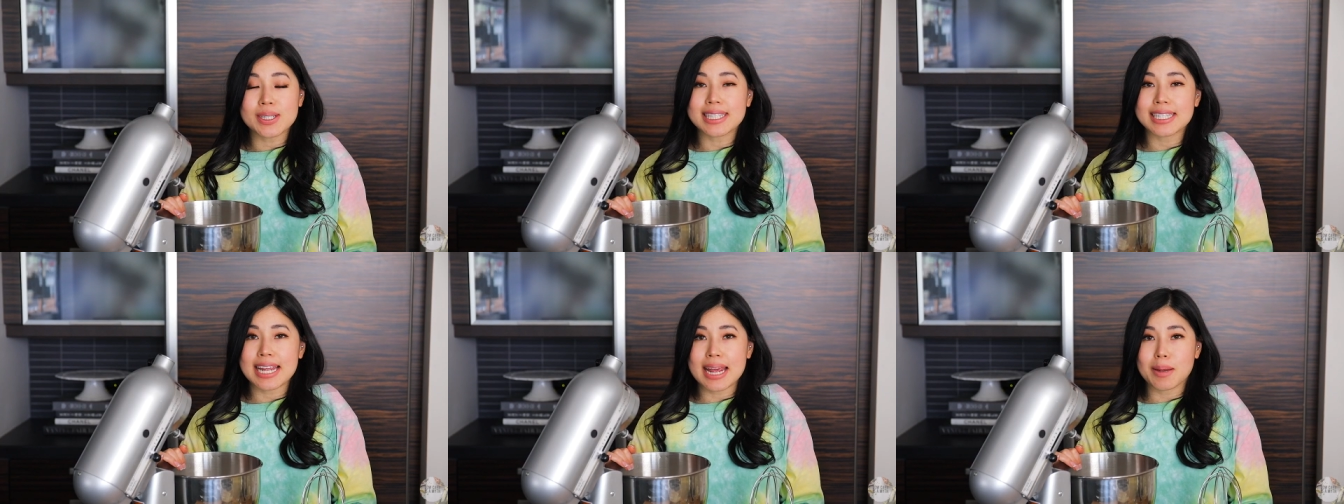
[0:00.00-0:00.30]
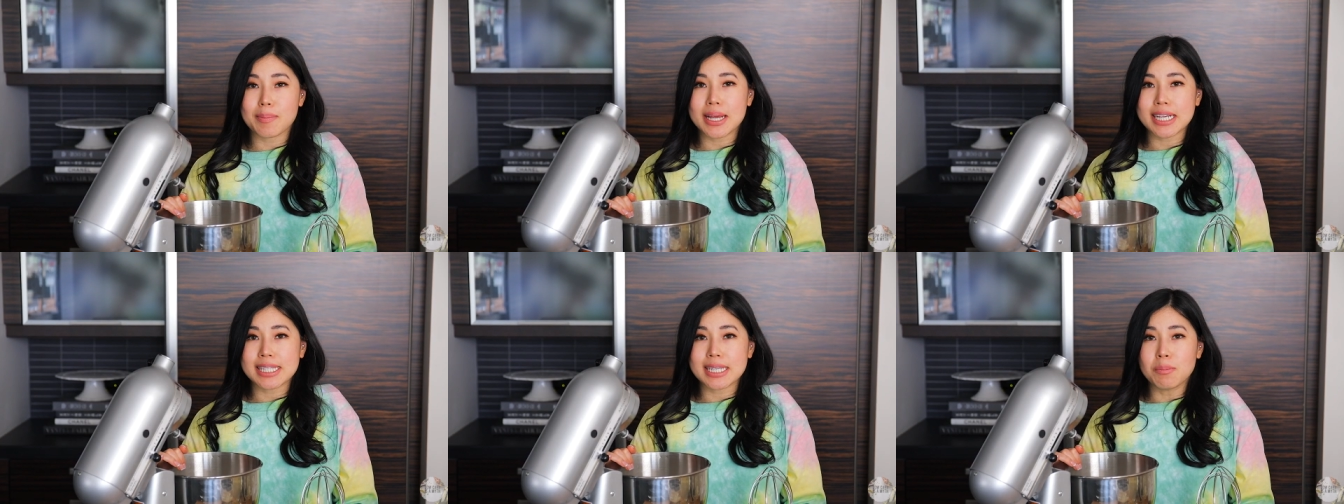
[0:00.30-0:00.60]

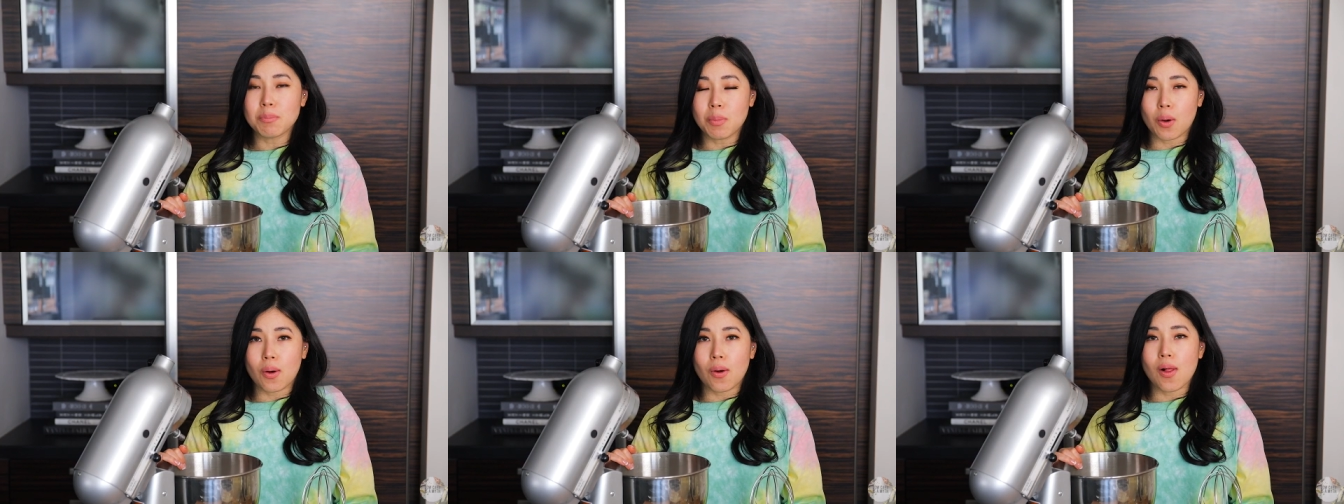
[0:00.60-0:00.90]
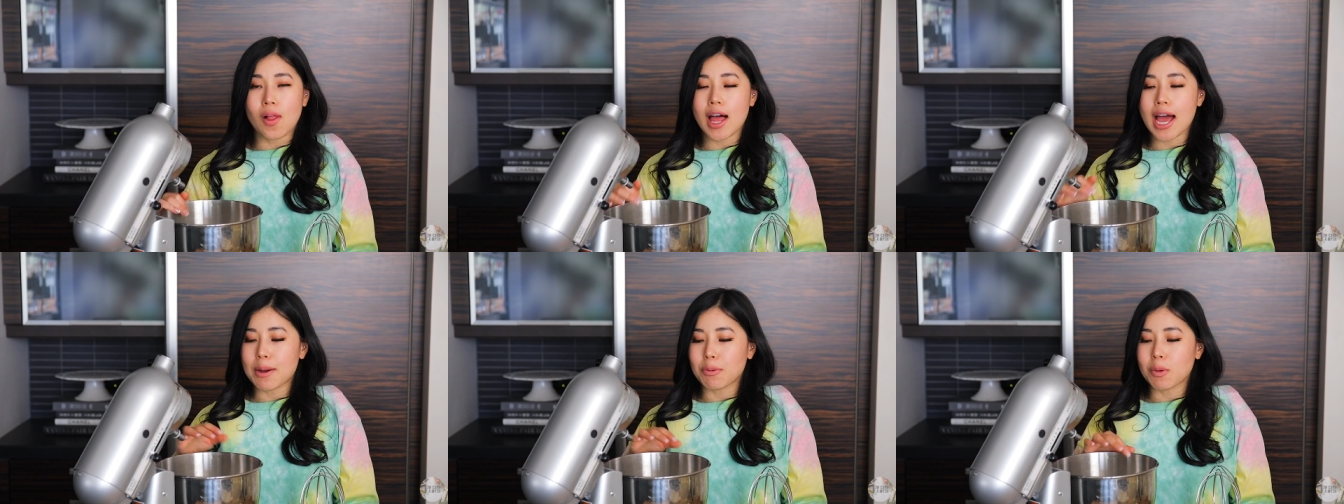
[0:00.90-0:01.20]
stand mixing
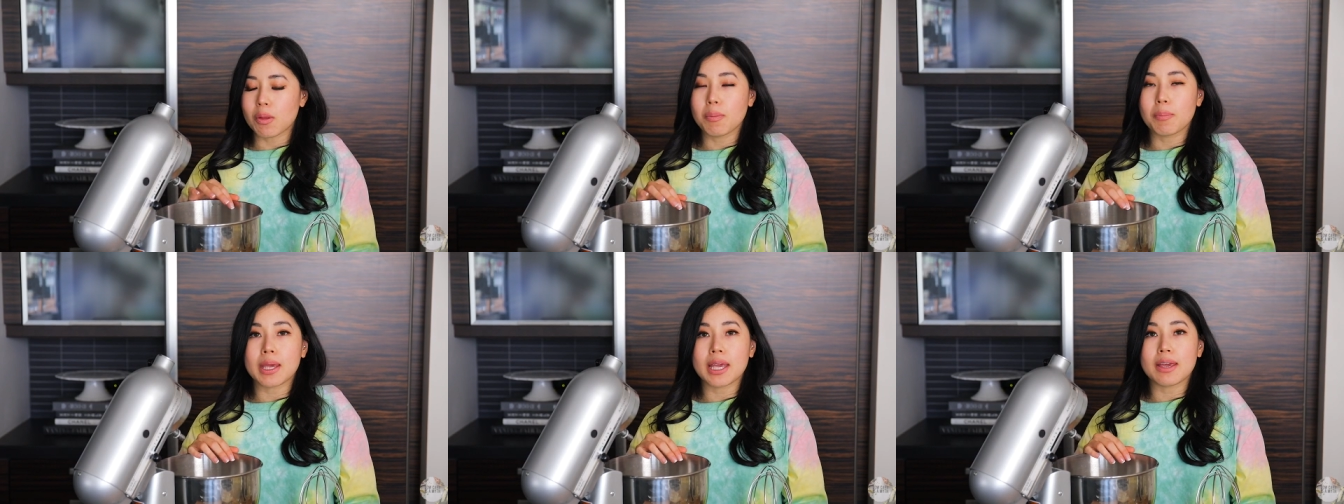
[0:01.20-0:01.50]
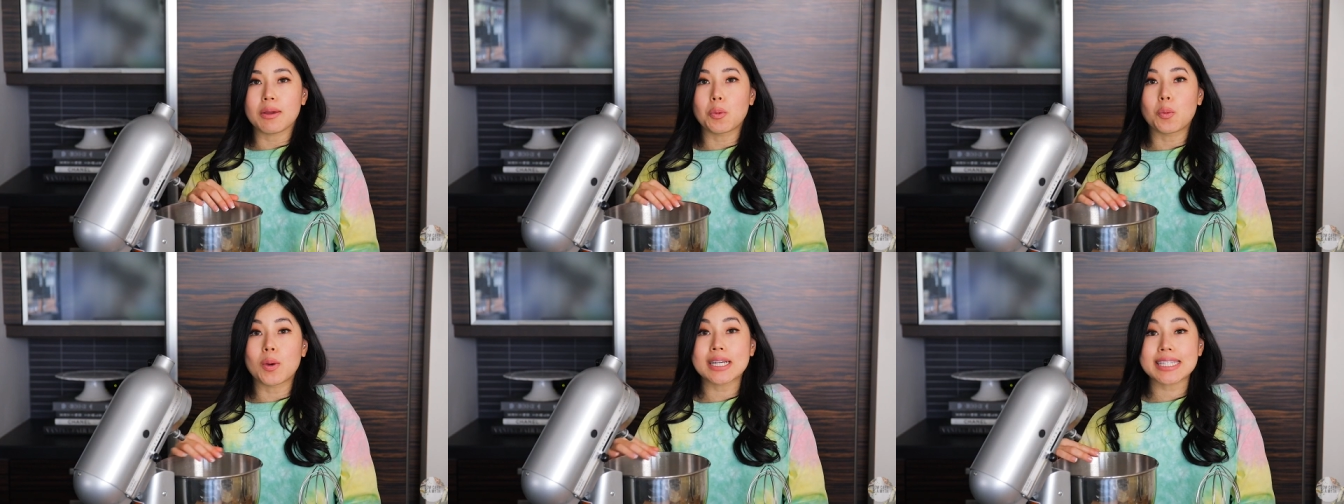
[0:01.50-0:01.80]
bowl, I will
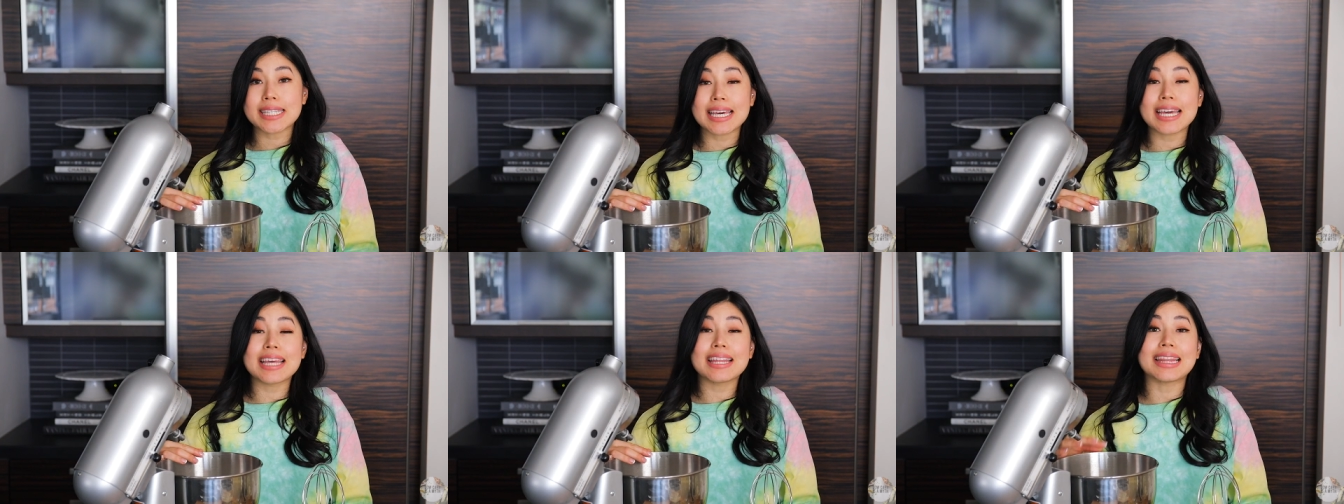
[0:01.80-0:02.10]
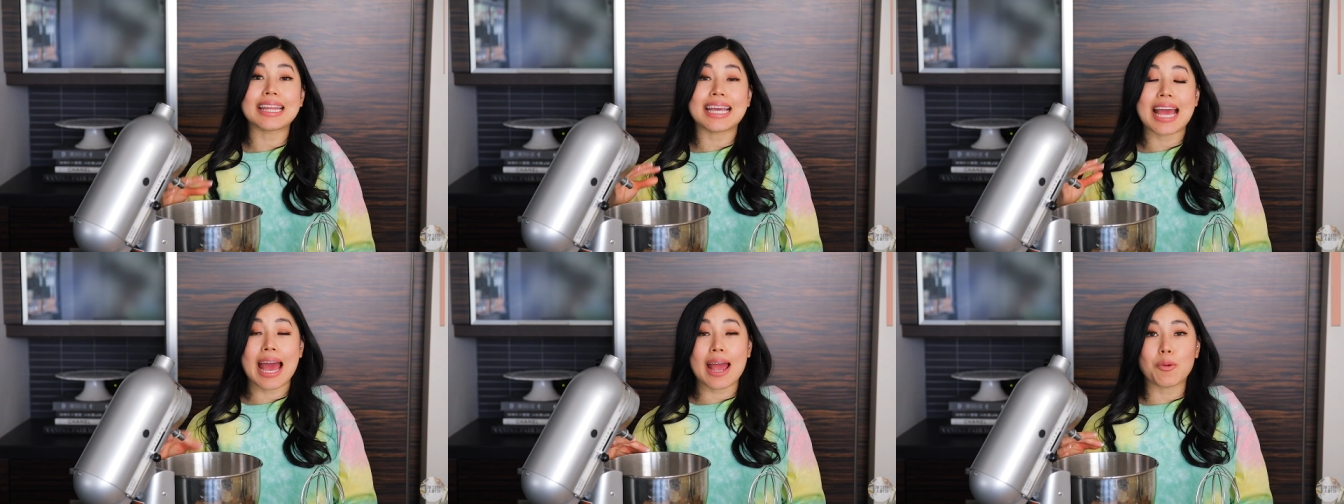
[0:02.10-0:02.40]
be whisking
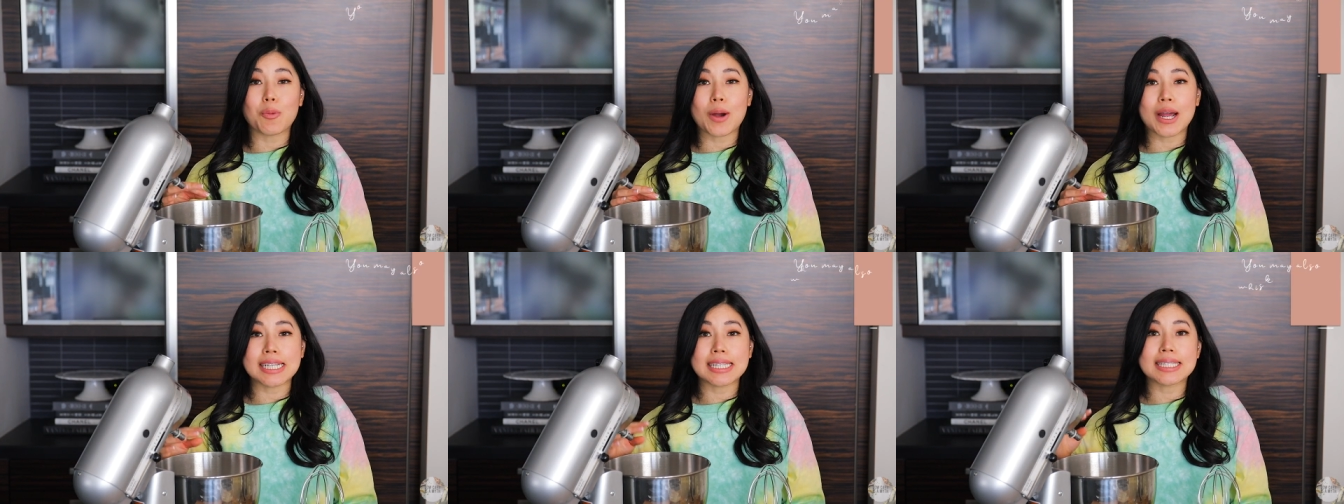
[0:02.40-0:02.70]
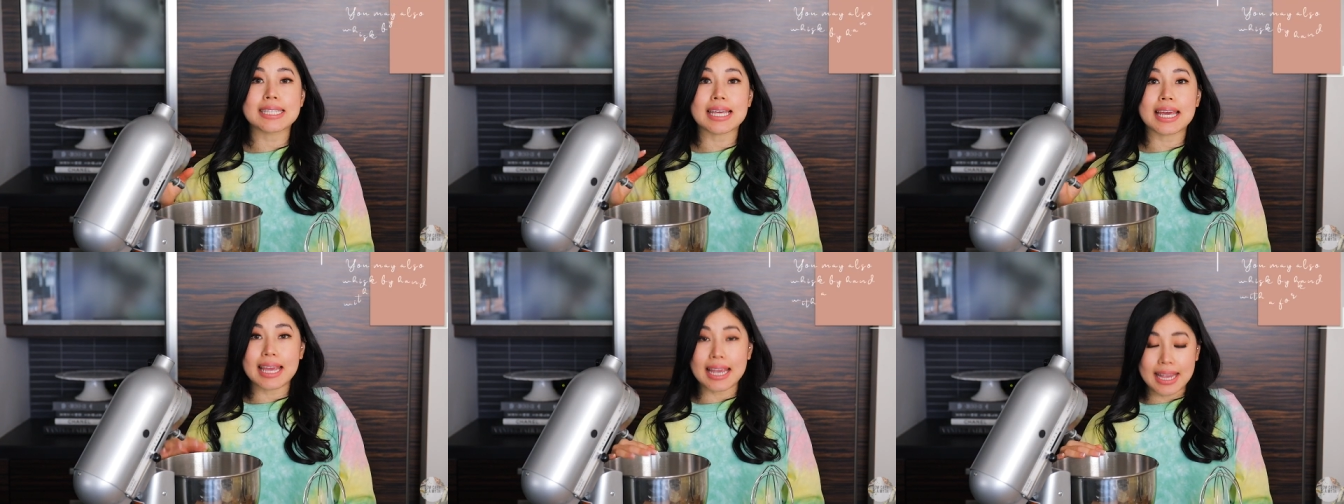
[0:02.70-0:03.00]
the egg
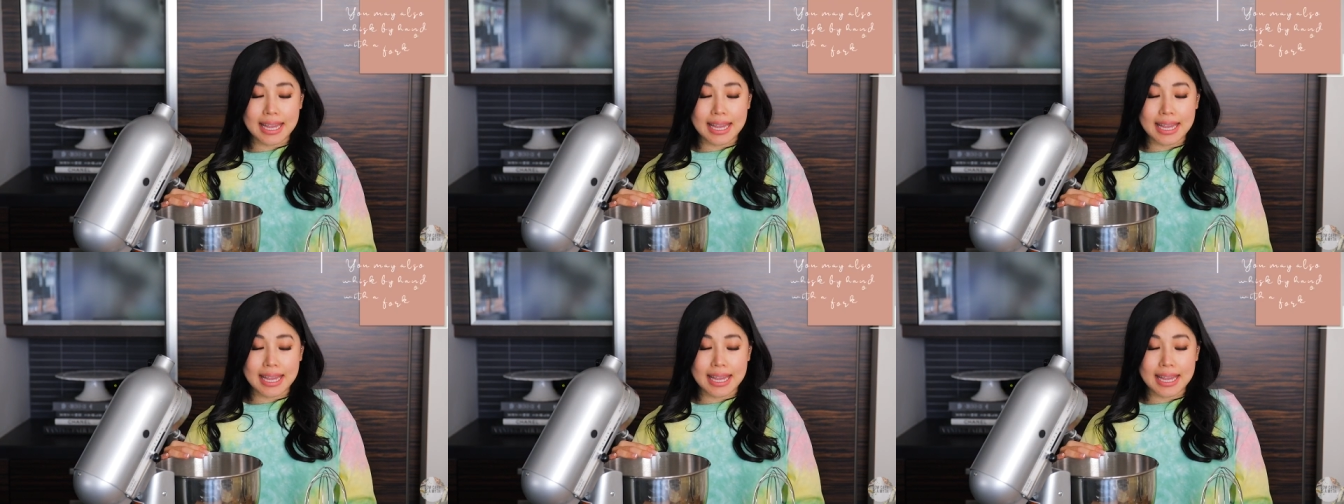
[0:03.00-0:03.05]
whites